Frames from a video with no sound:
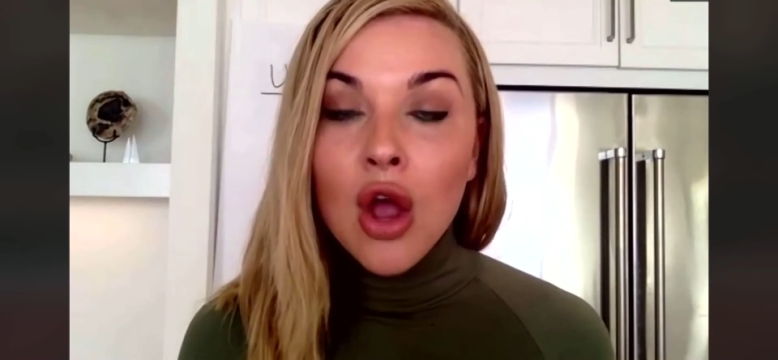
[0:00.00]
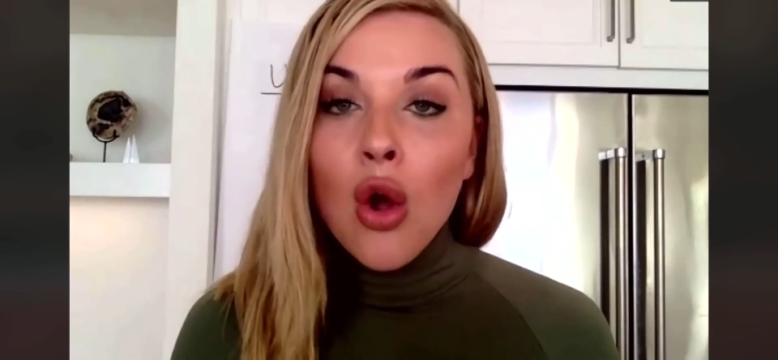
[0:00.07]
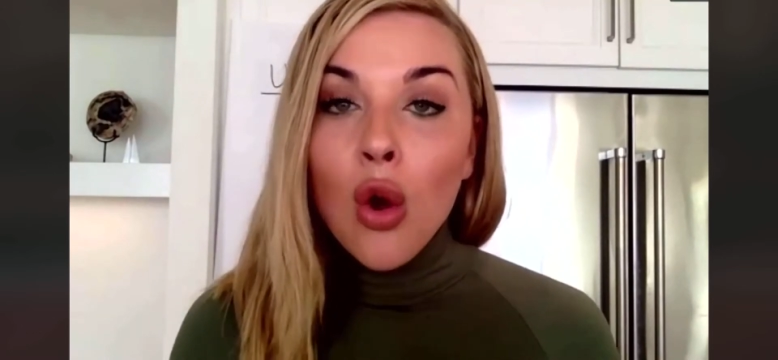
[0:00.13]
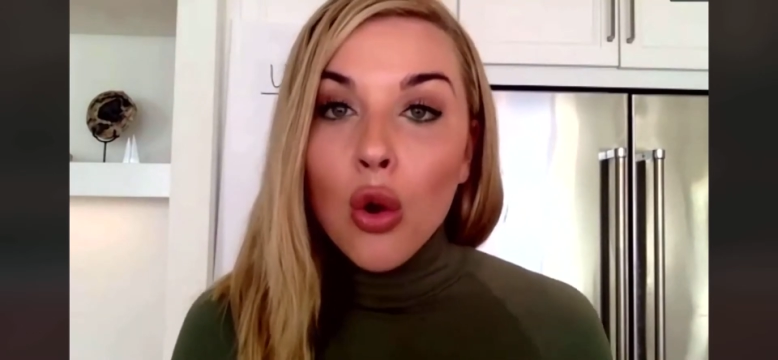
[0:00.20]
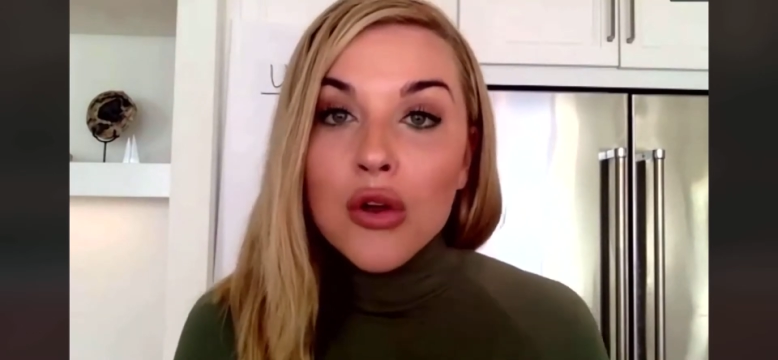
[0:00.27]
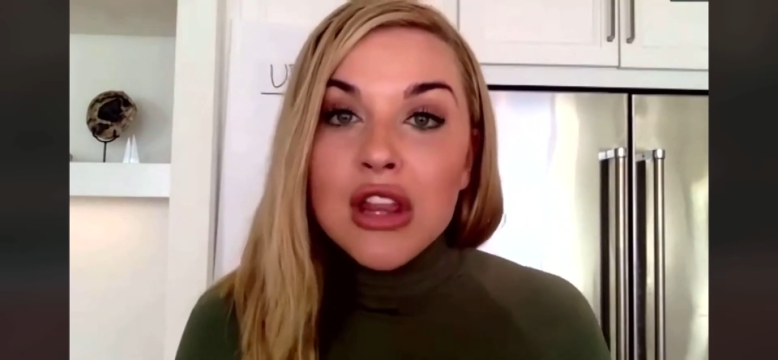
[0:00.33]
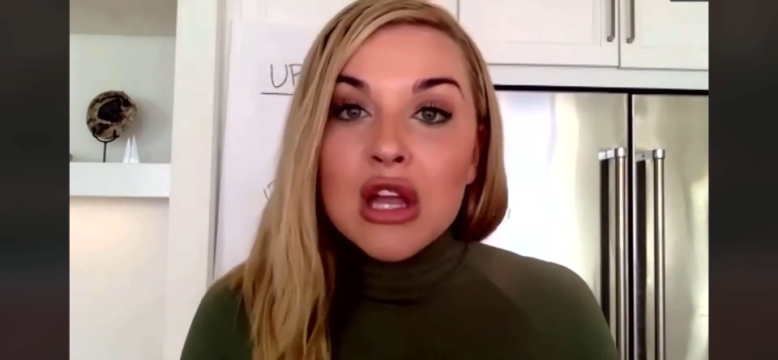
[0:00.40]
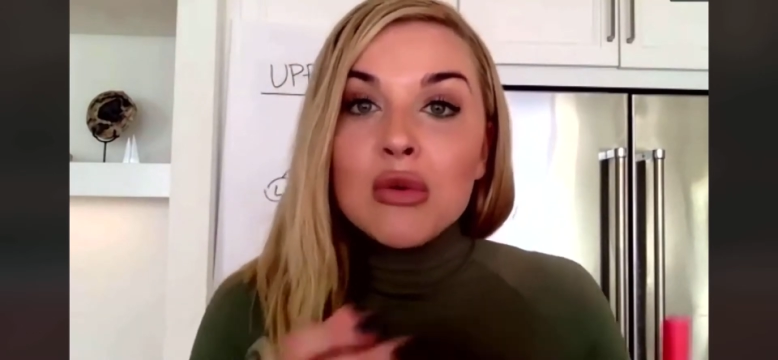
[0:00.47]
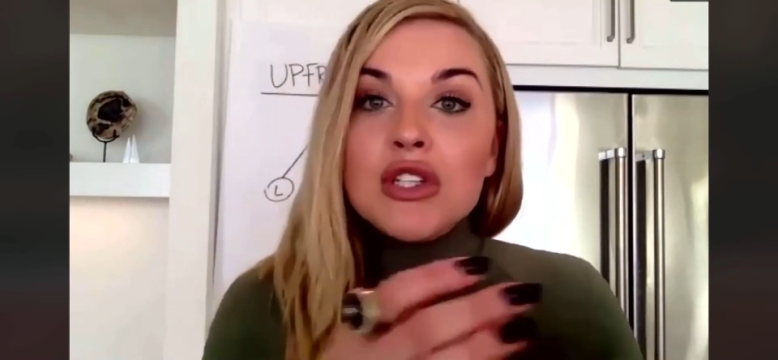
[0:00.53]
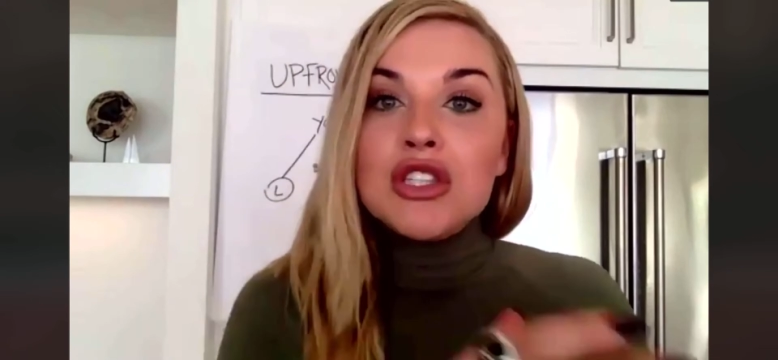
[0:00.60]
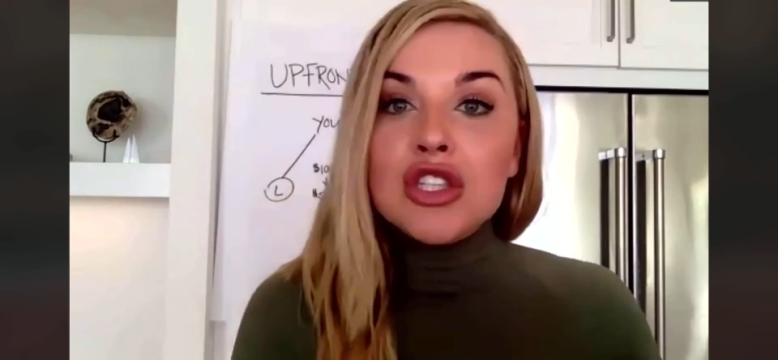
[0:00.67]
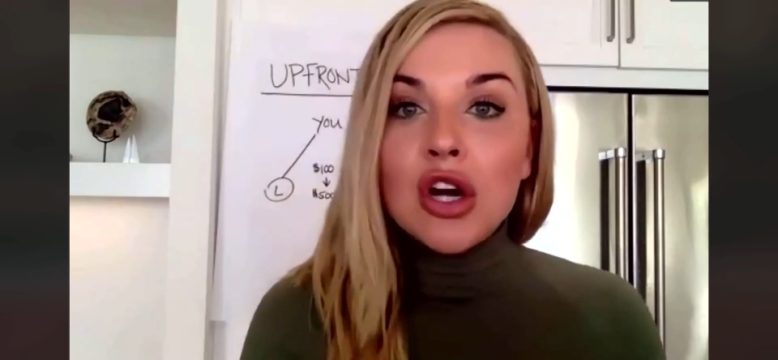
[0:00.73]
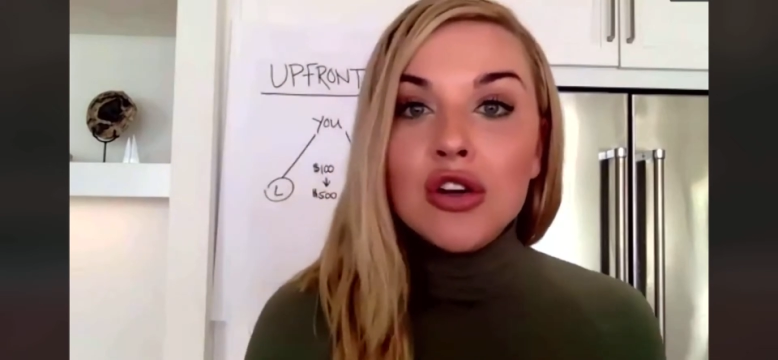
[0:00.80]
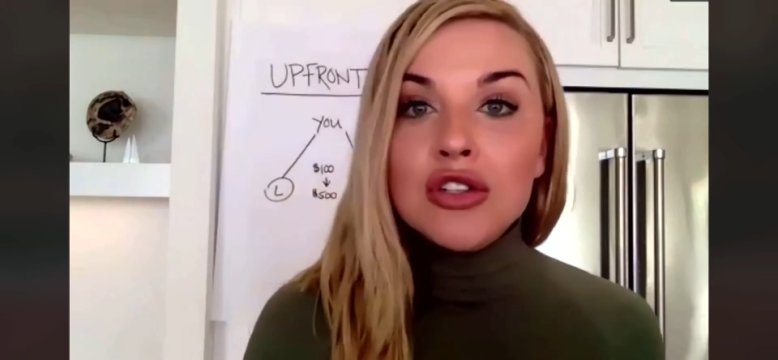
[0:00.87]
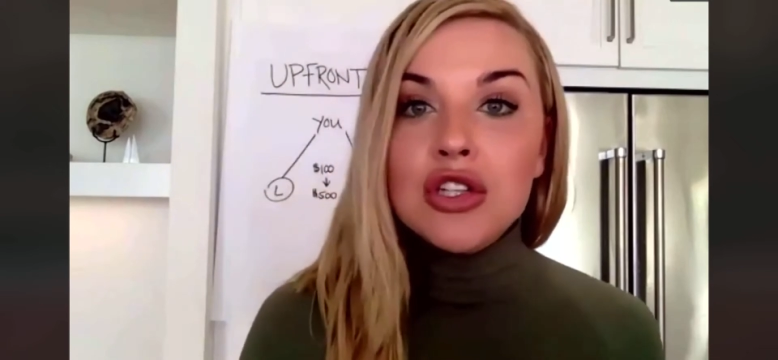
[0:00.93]
Or they would
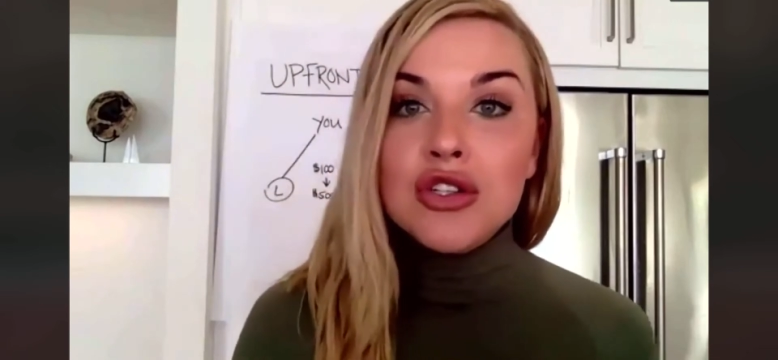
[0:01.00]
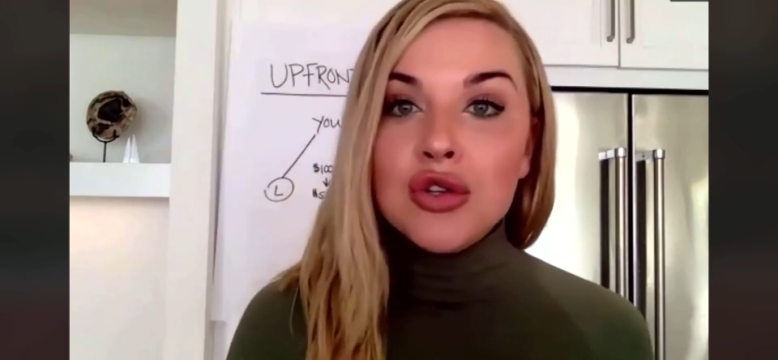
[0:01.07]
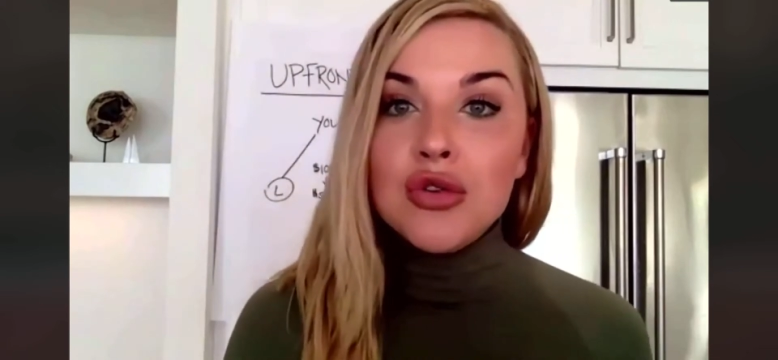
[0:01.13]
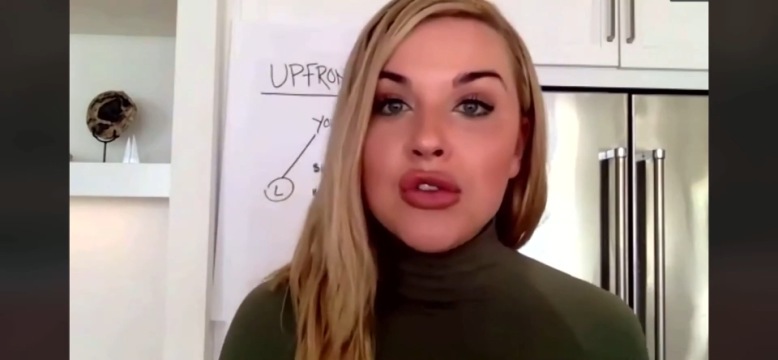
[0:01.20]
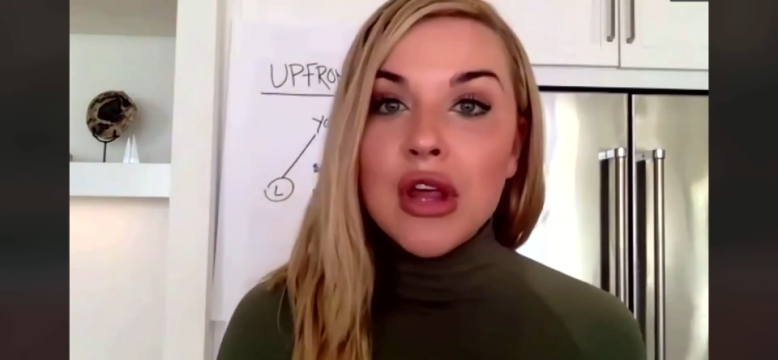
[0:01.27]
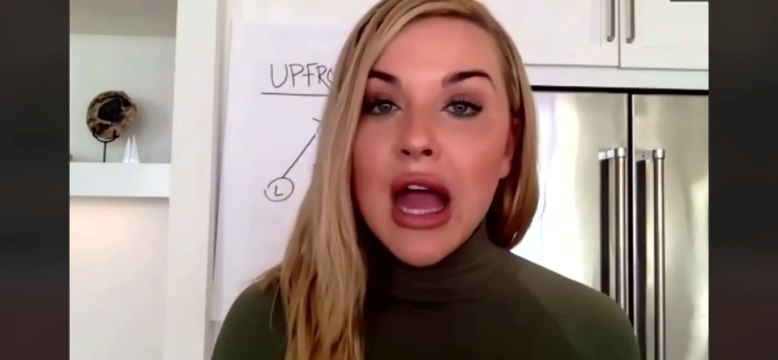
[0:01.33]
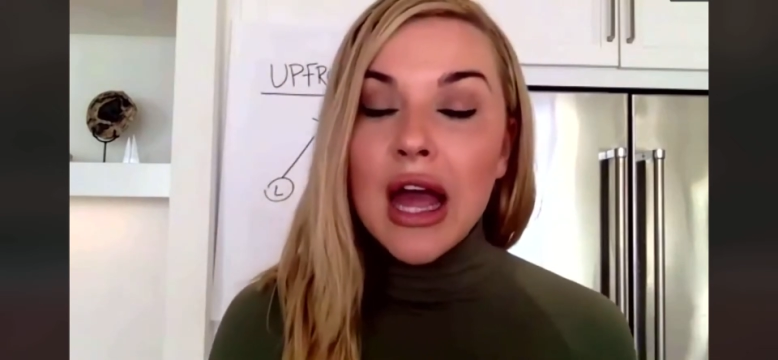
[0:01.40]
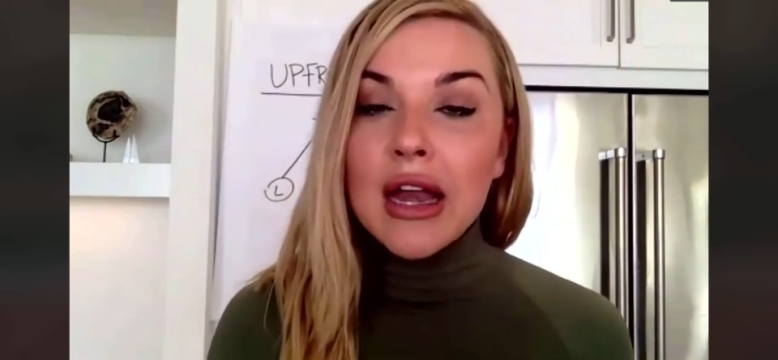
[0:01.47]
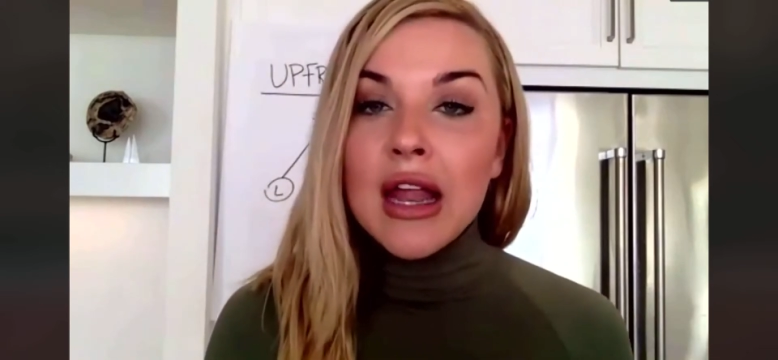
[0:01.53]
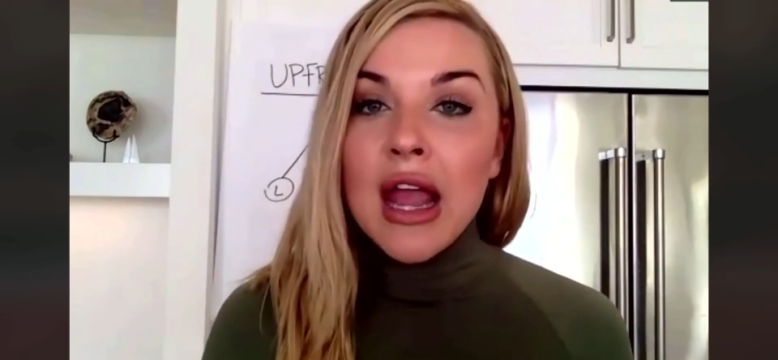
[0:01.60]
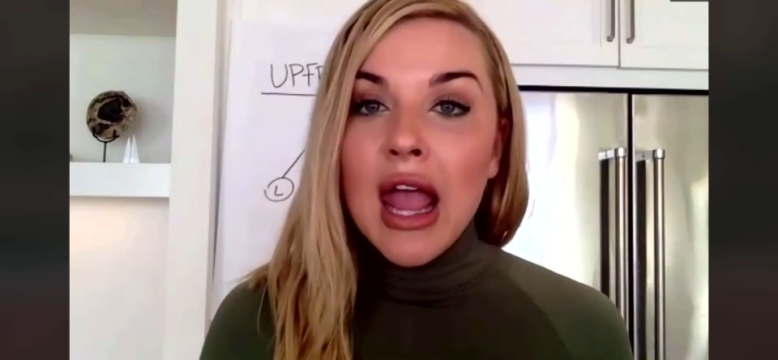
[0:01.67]
start to do that.